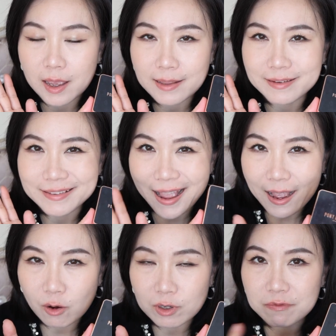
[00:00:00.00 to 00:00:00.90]
And
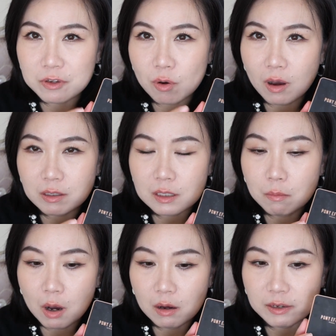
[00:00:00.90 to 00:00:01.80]
now if you ask
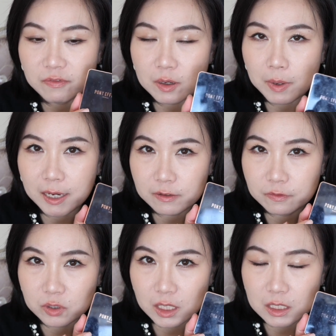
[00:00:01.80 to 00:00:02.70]
my feedback
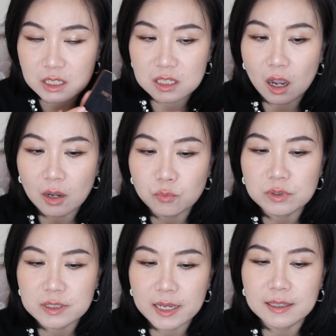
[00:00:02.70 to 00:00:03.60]
for this, I would
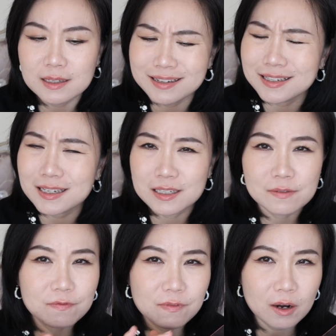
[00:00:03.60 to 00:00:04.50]
say this is
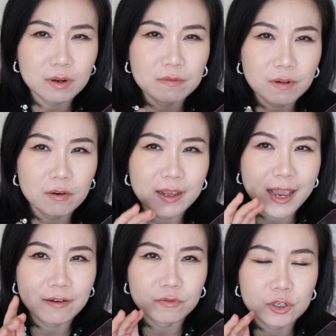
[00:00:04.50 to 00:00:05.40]
very, very
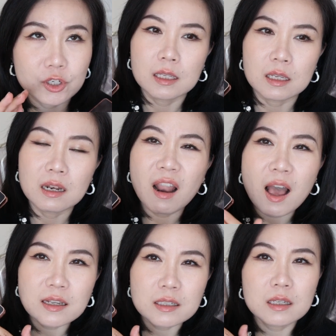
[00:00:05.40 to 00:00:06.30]
average. The
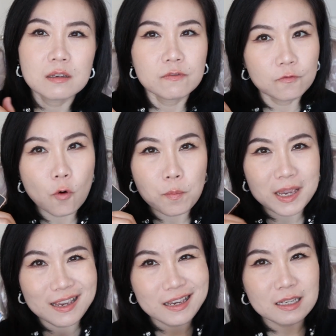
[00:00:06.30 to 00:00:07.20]
lasting for
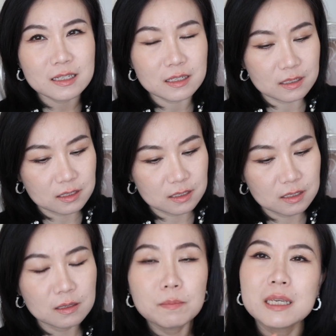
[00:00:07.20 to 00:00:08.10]
me
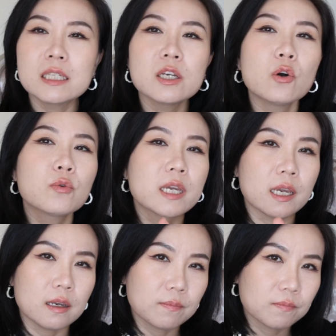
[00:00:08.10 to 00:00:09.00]
is
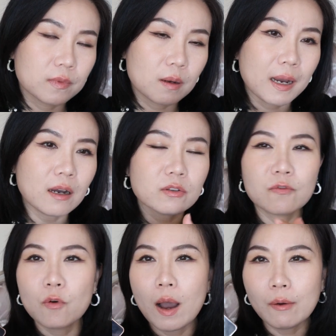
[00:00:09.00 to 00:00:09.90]
mediocre, about
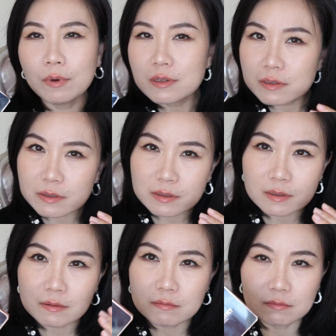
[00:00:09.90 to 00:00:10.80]
4 hours.
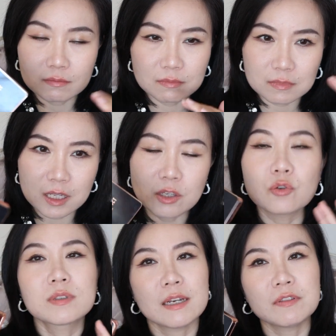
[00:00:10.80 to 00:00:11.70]
Then
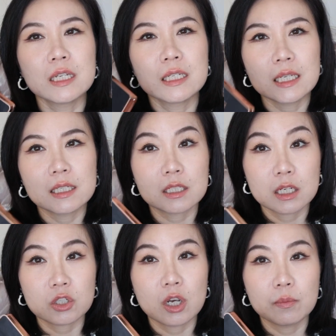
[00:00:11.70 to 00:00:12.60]
you definitely need a
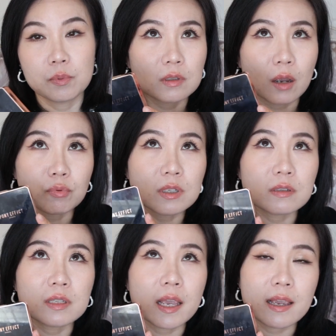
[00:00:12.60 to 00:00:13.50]
touch up. I
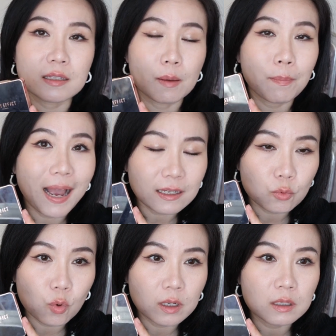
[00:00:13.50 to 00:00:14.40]
wouldn't say it's a bad
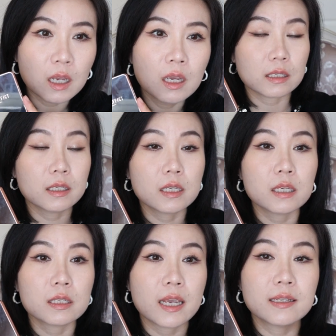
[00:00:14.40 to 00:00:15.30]
one. It
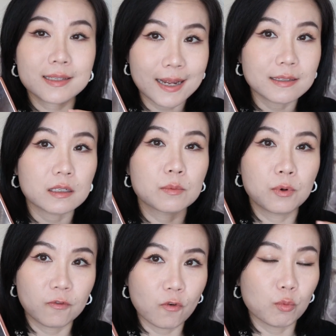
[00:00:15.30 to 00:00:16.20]
is a standard
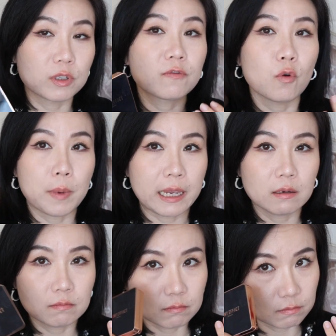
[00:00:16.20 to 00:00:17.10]
performance for me.
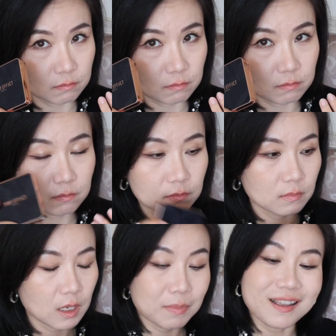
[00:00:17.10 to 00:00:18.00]

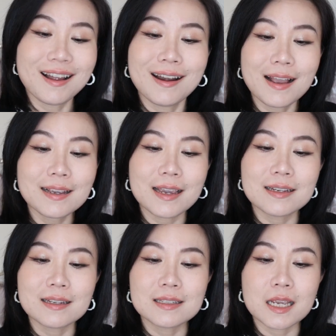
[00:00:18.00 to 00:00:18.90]
But I like it
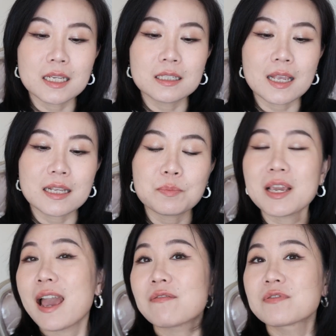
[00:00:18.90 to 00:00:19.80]
contains
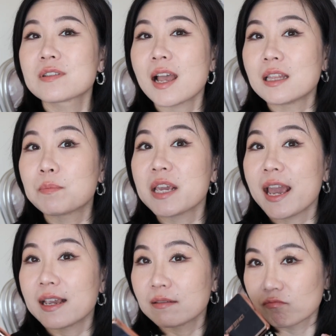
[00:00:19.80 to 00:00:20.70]
SPFs and
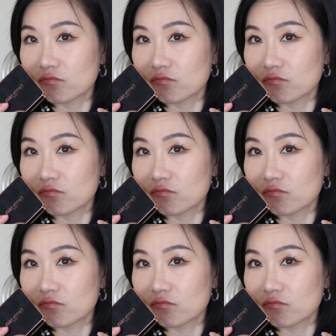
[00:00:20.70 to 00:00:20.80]
PA.